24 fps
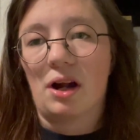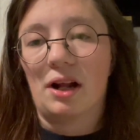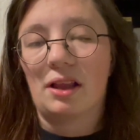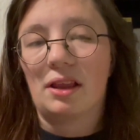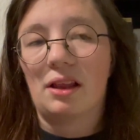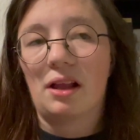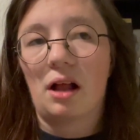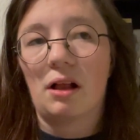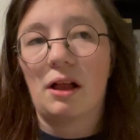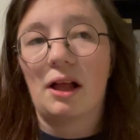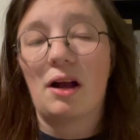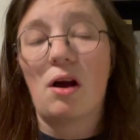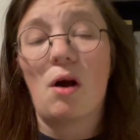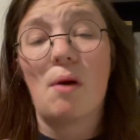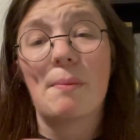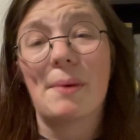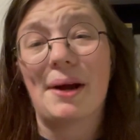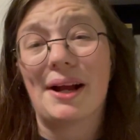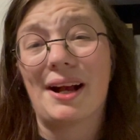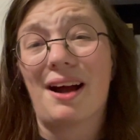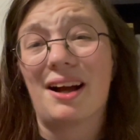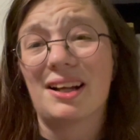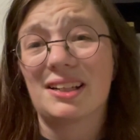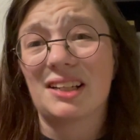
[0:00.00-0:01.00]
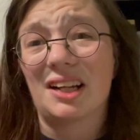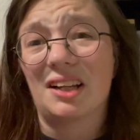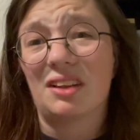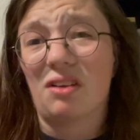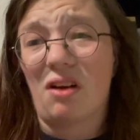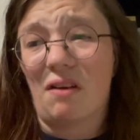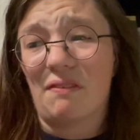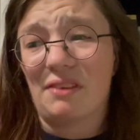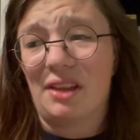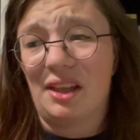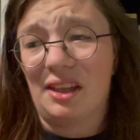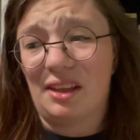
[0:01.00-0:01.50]
It's not like, oh my gosh, I
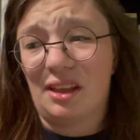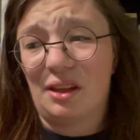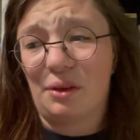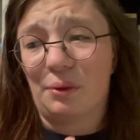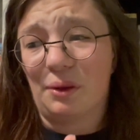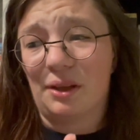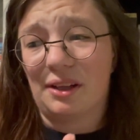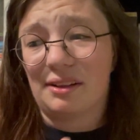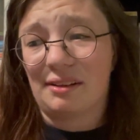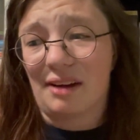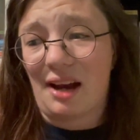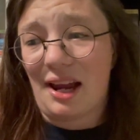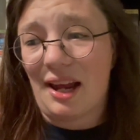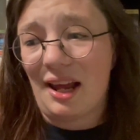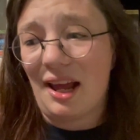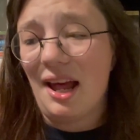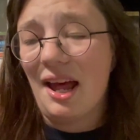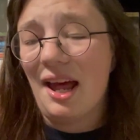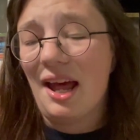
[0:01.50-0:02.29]
loved it, this was great.